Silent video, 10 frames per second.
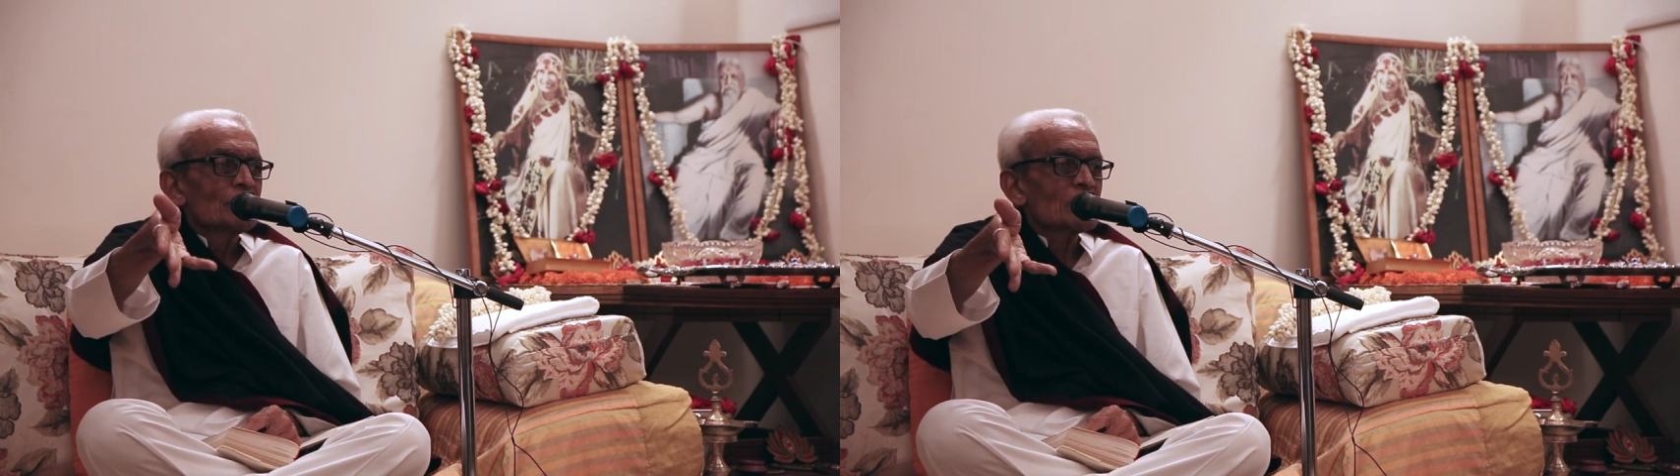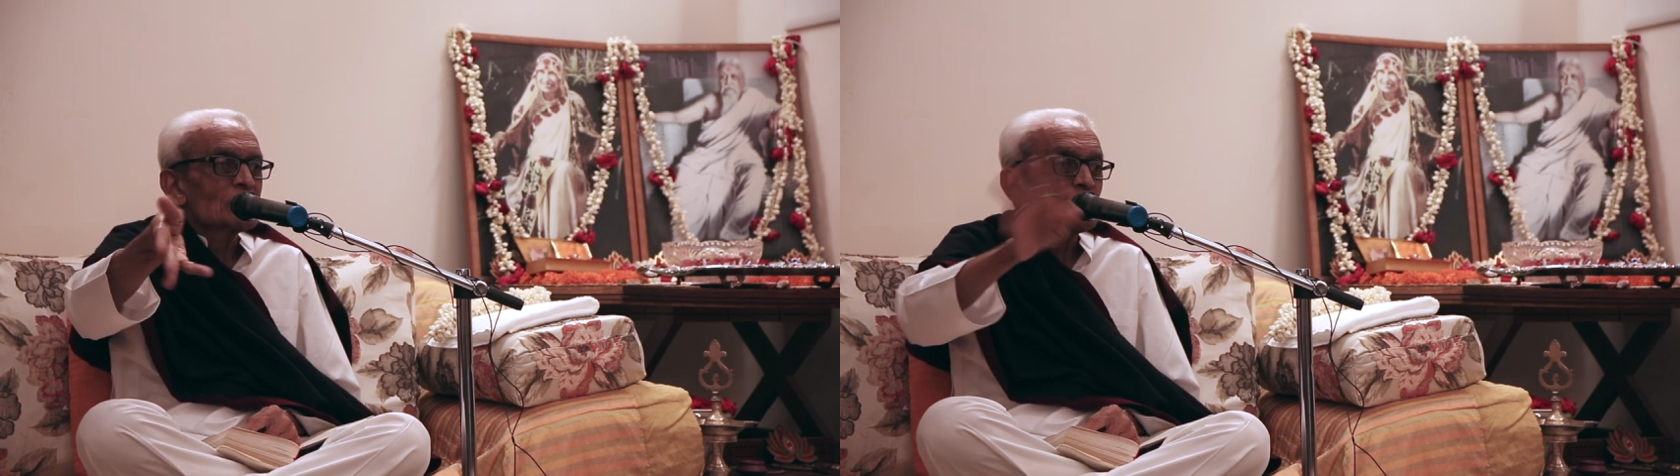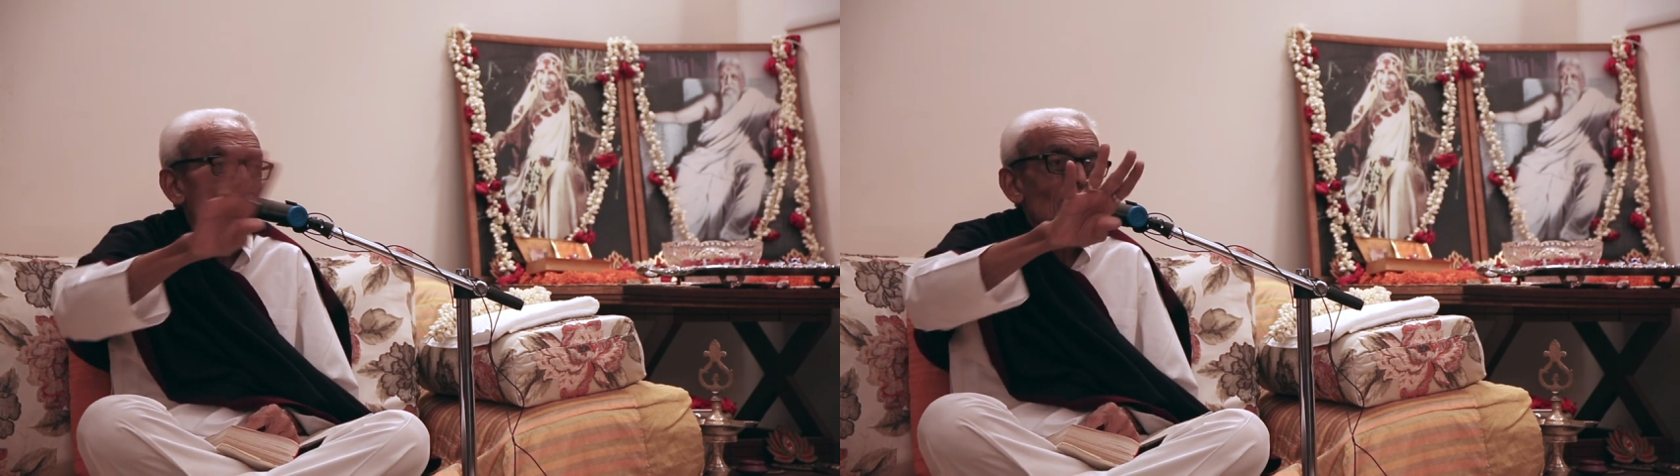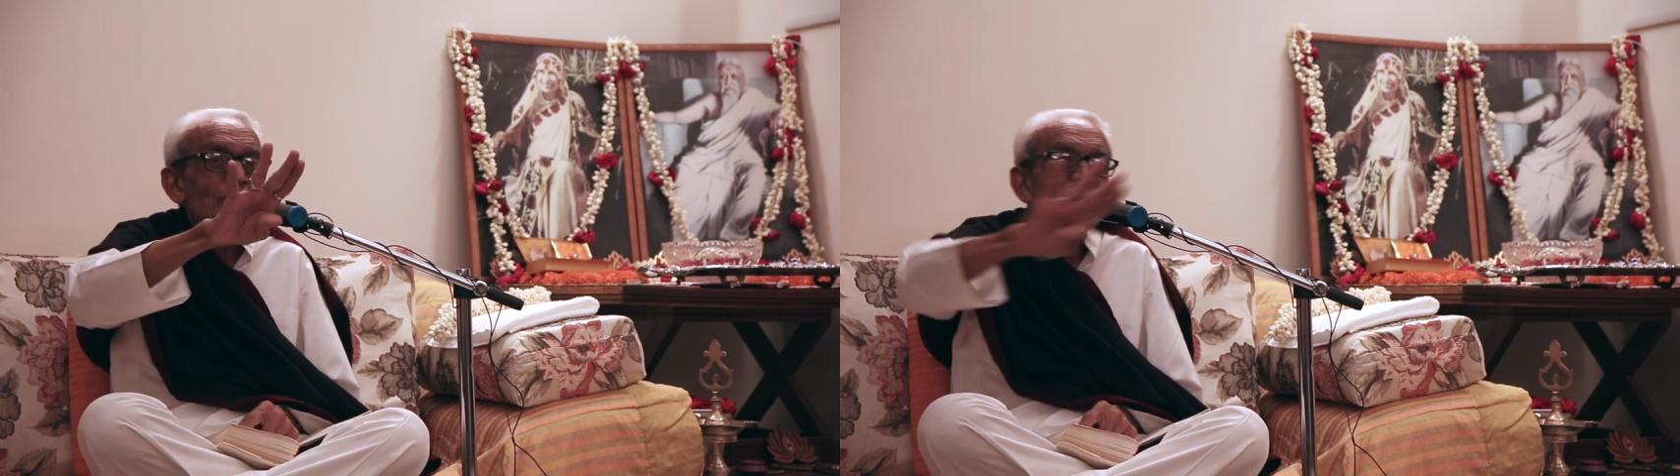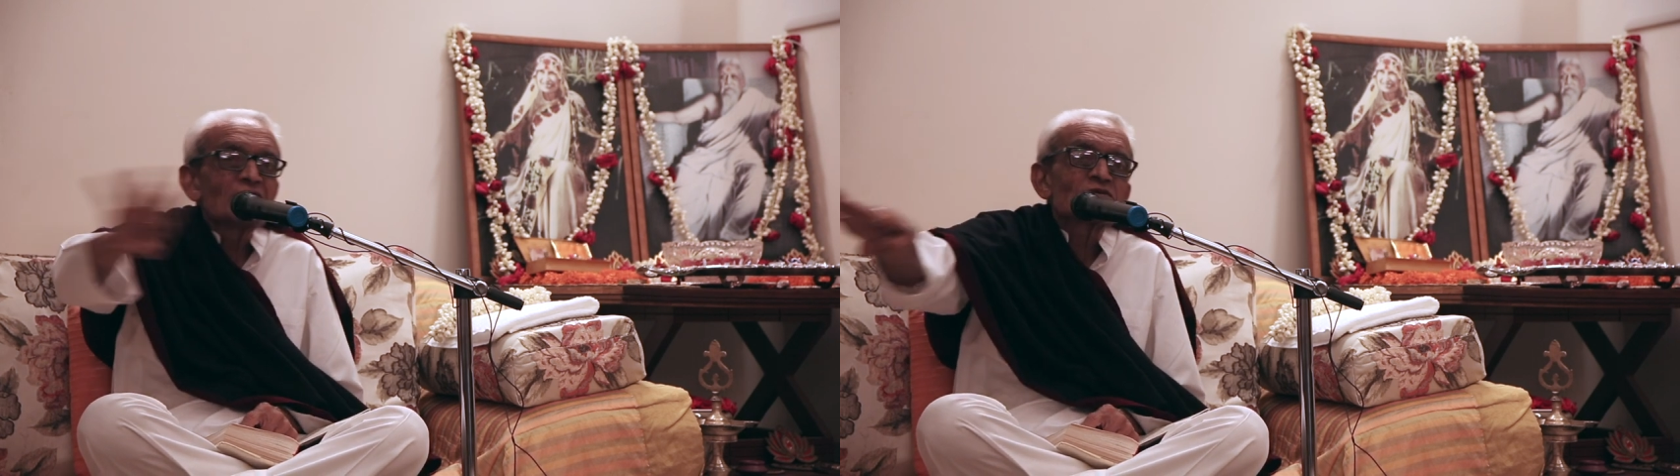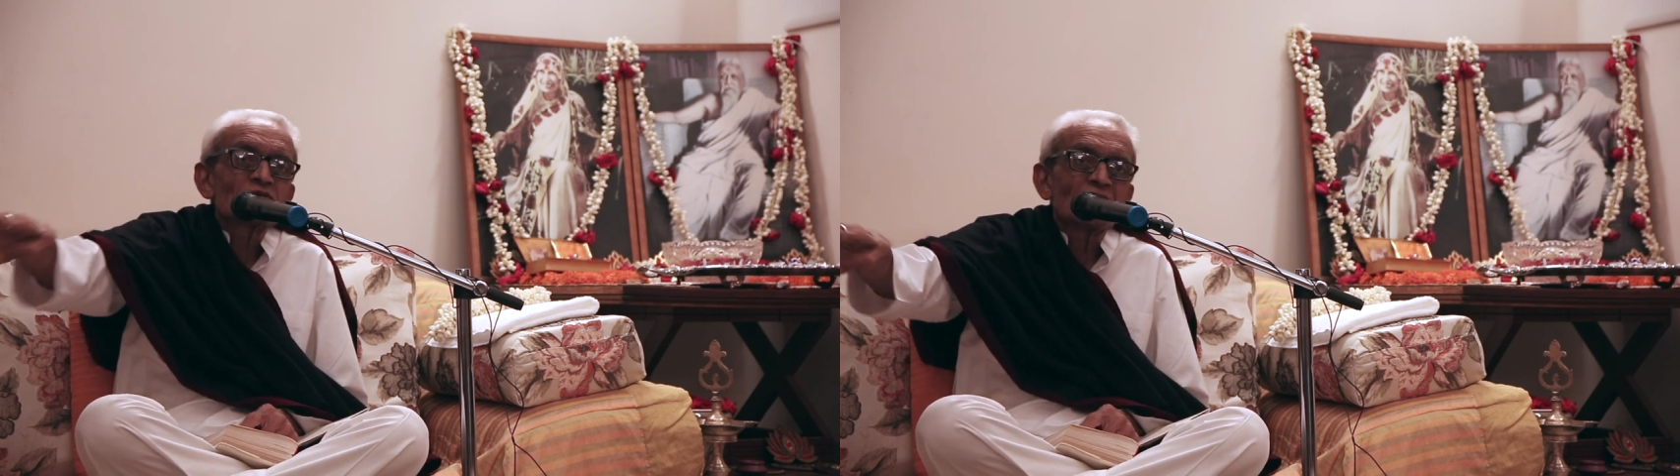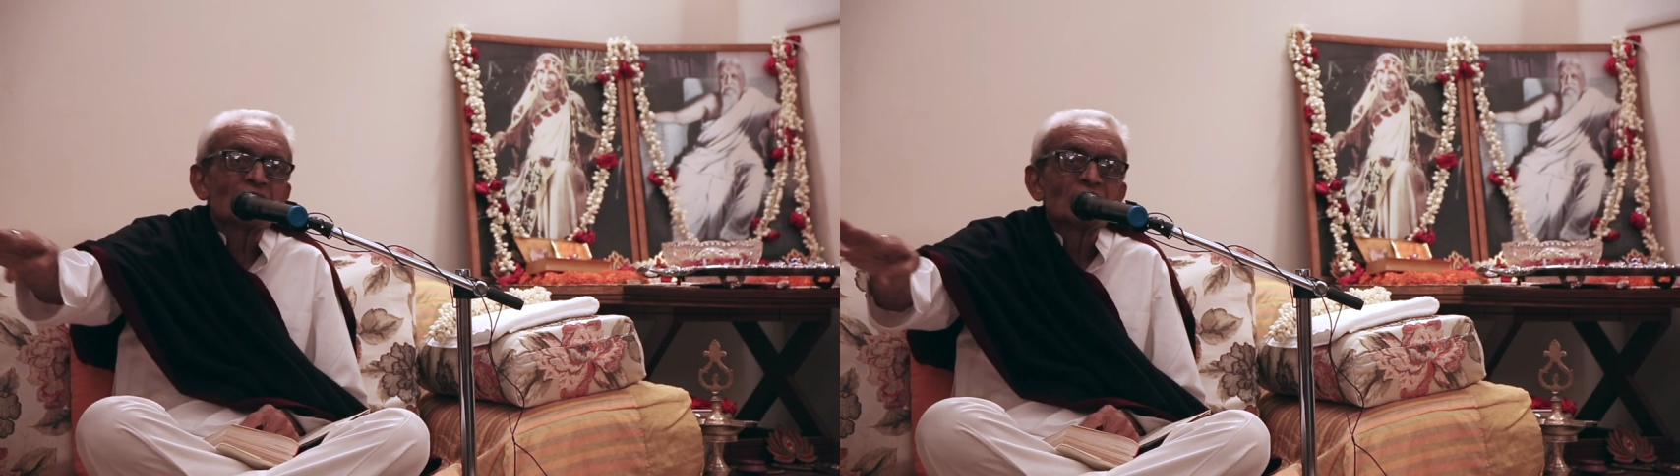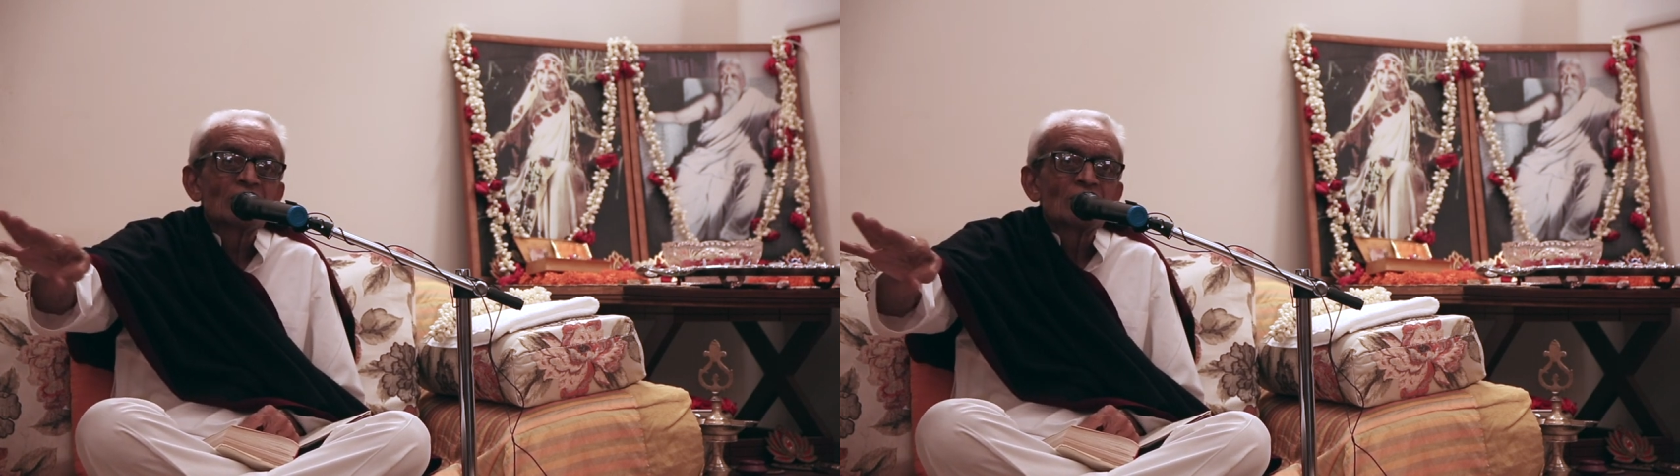But no definition,